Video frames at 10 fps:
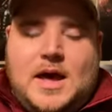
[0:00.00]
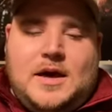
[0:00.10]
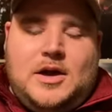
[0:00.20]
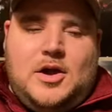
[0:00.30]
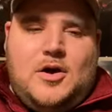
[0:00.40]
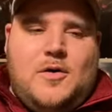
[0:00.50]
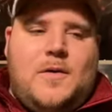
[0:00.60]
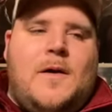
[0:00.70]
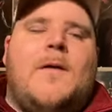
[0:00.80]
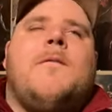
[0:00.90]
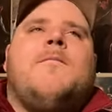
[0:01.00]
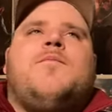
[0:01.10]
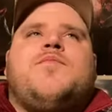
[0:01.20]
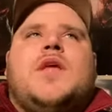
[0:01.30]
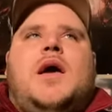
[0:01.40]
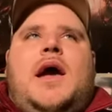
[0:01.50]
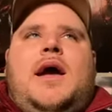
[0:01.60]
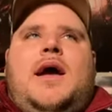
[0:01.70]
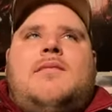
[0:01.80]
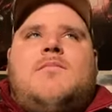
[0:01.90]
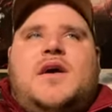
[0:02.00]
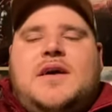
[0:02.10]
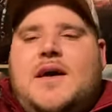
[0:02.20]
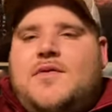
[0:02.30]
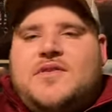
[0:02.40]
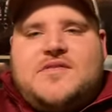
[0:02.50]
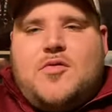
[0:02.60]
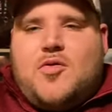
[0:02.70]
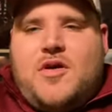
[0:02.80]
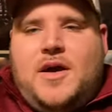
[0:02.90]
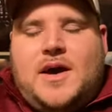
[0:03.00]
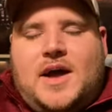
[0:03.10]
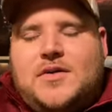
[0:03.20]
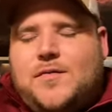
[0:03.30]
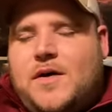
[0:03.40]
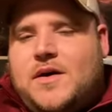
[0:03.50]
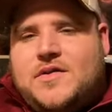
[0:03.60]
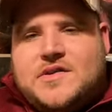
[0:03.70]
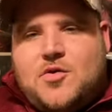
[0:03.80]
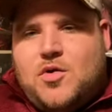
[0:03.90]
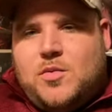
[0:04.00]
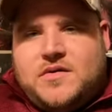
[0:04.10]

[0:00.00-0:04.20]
And again, the story, I just felt like the story was a